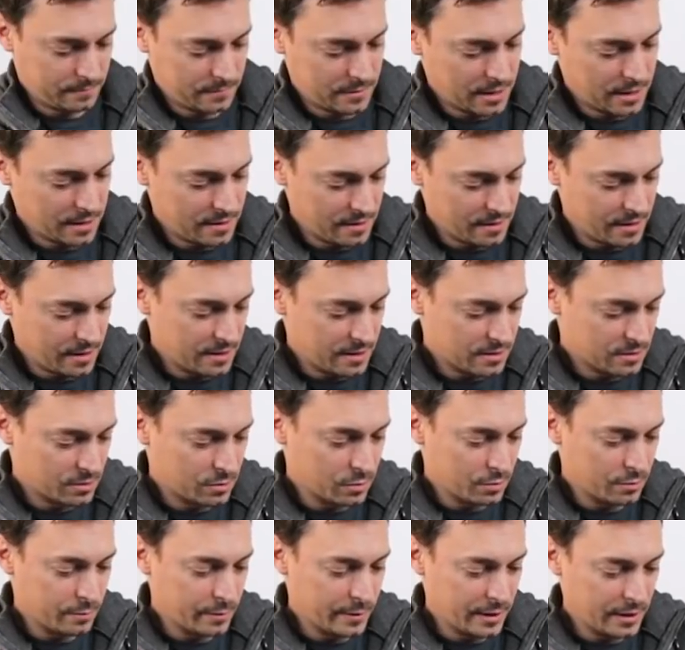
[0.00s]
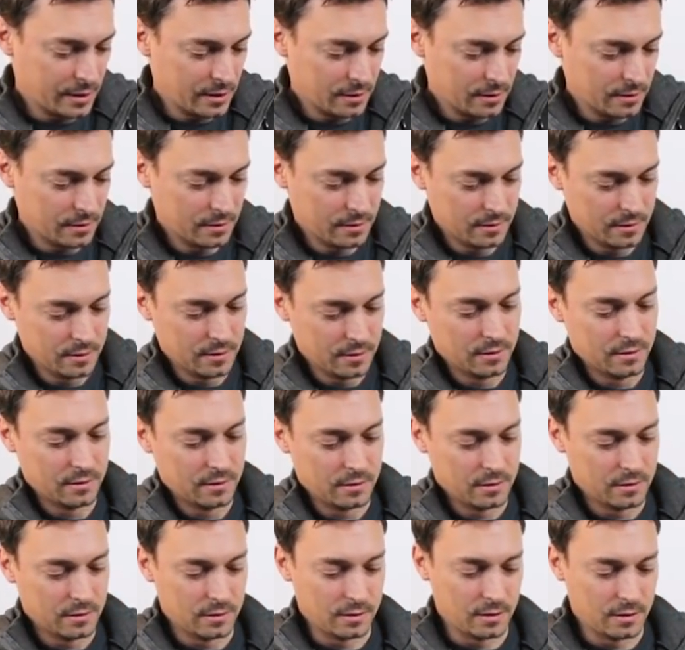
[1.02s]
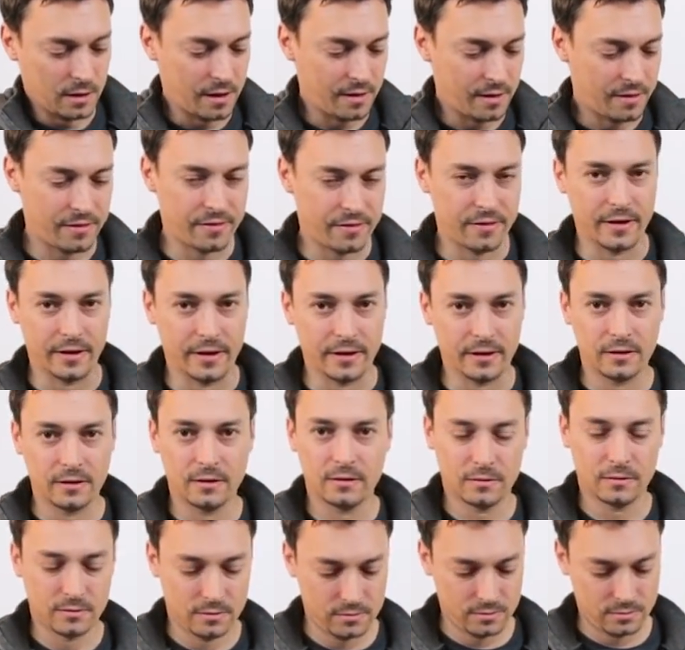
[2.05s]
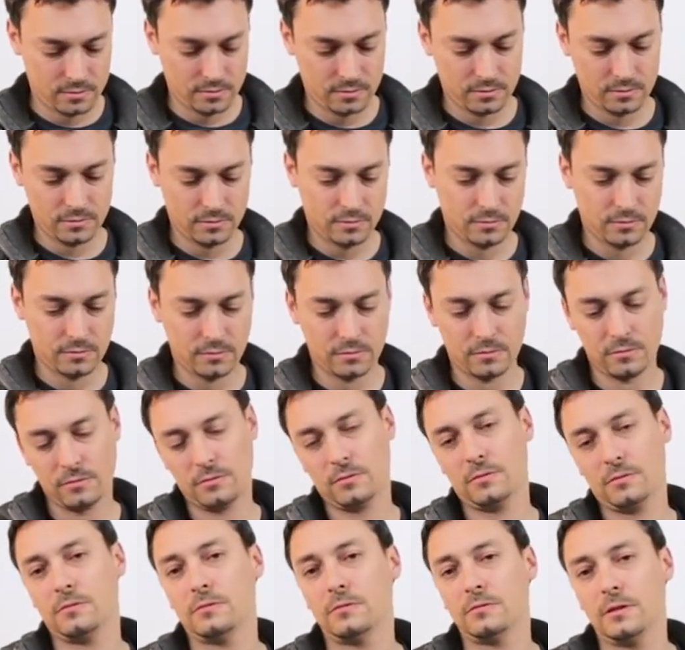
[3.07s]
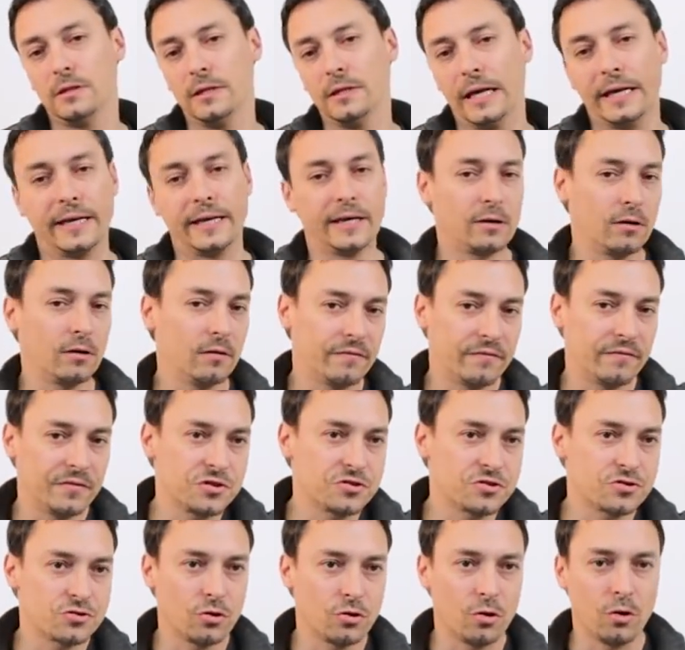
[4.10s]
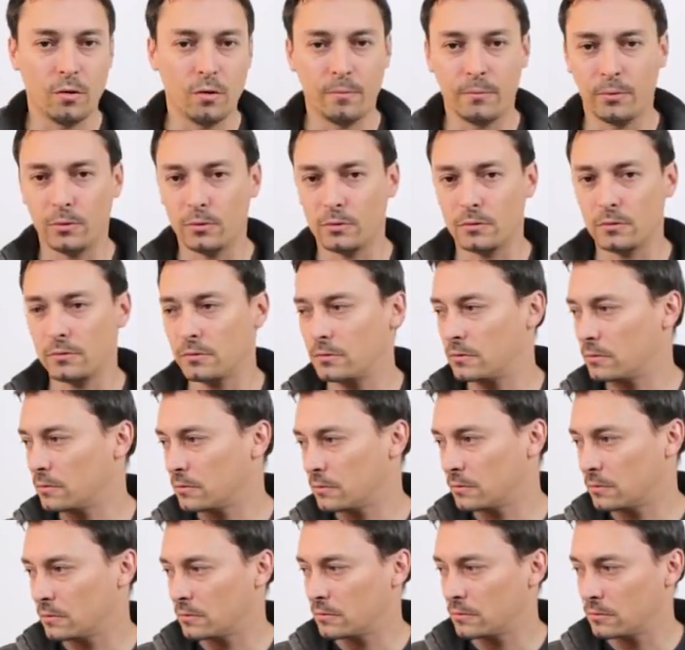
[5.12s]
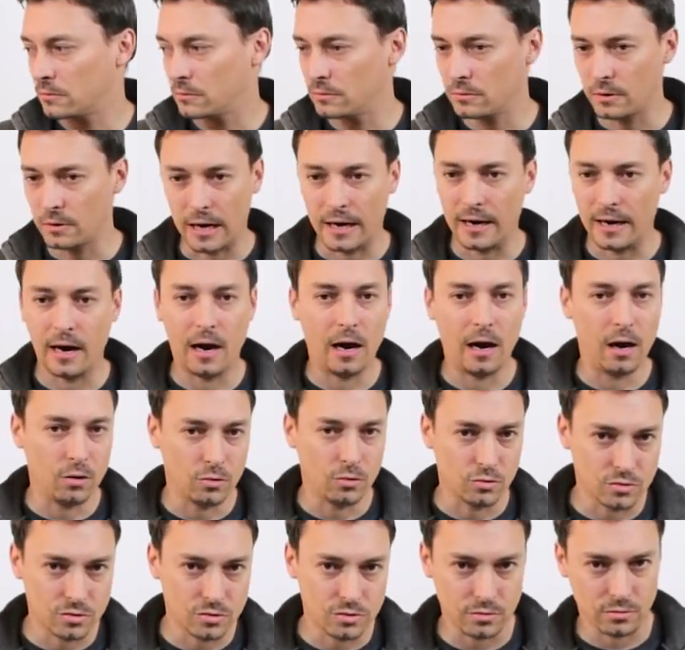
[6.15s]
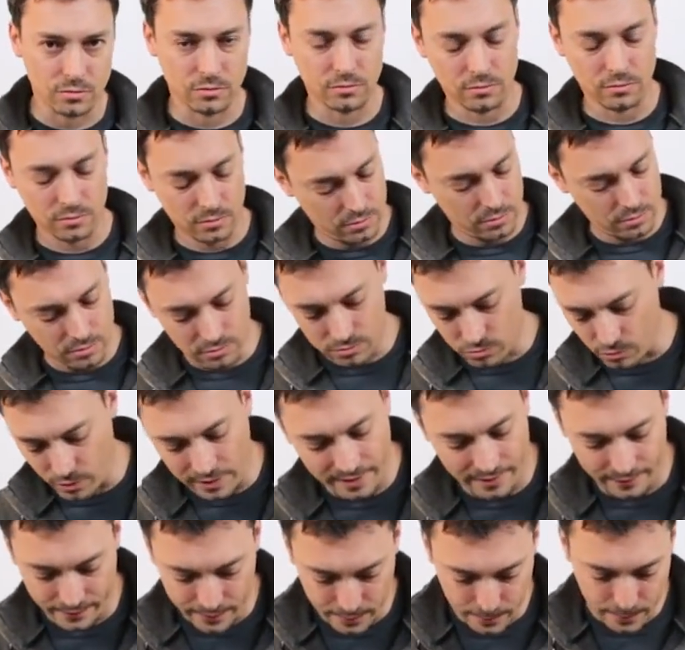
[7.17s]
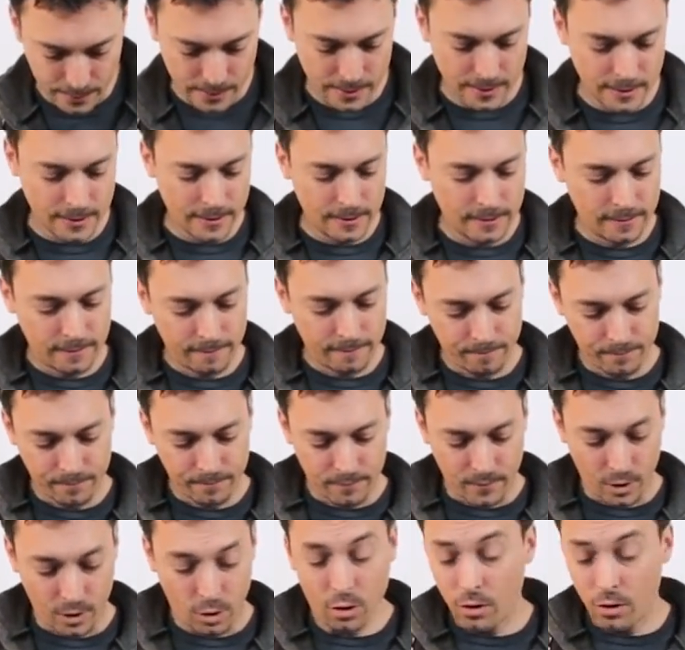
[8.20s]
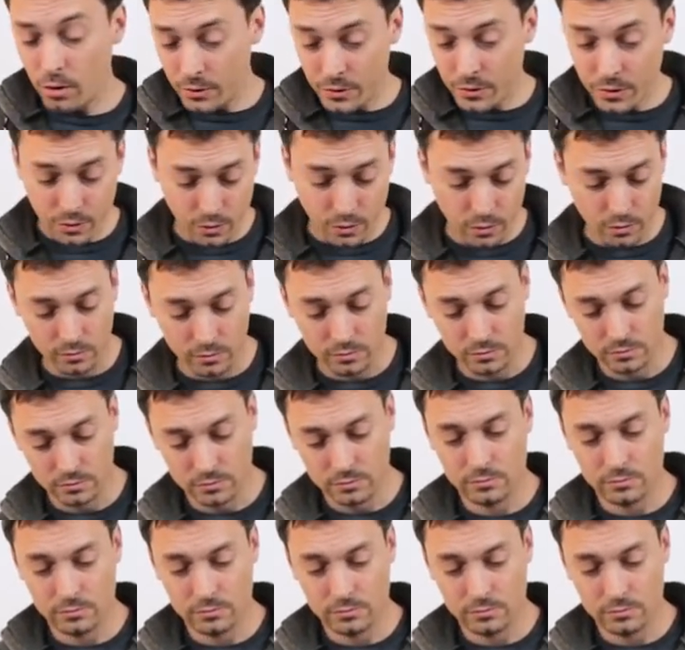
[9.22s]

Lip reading: and this could be a thing in any coffee shop or a house or whatever. Or you